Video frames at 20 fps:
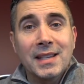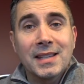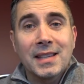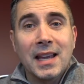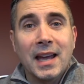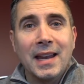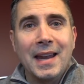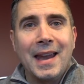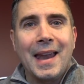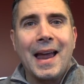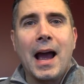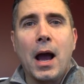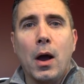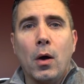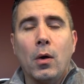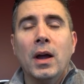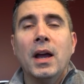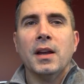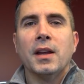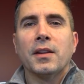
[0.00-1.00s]
is
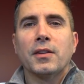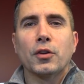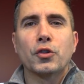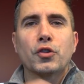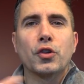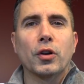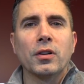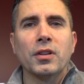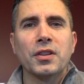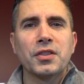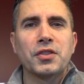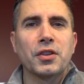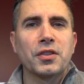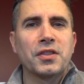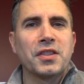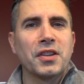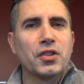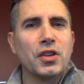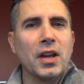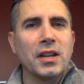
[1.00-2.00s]
now. Now, journalists are
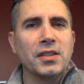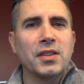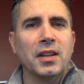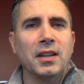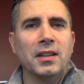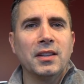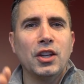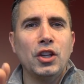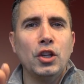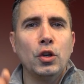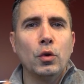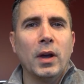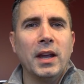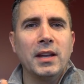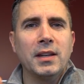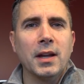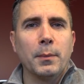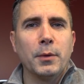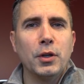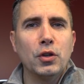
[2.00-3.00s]
suggesting the
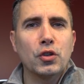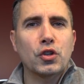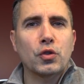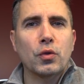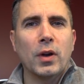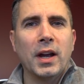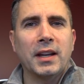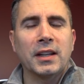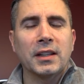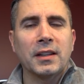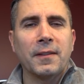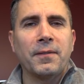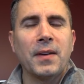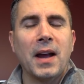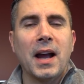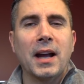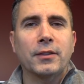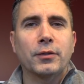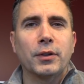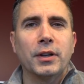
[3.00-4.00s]
UAW strike at the
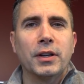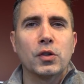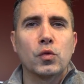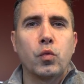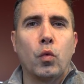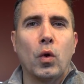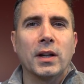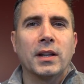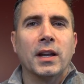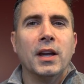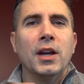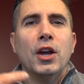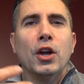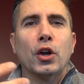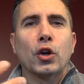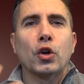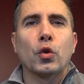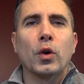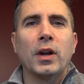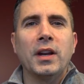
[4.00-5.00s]
factory is what
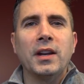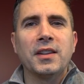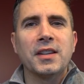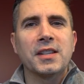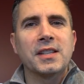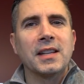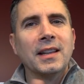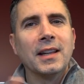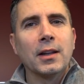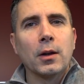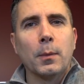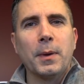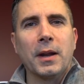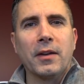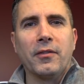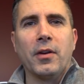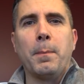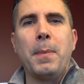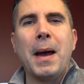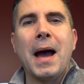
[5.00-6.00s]
created this a little bit
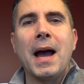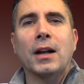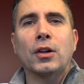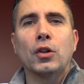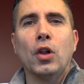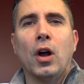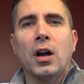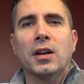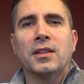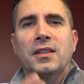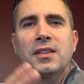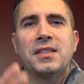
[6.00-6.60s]
of a backlog.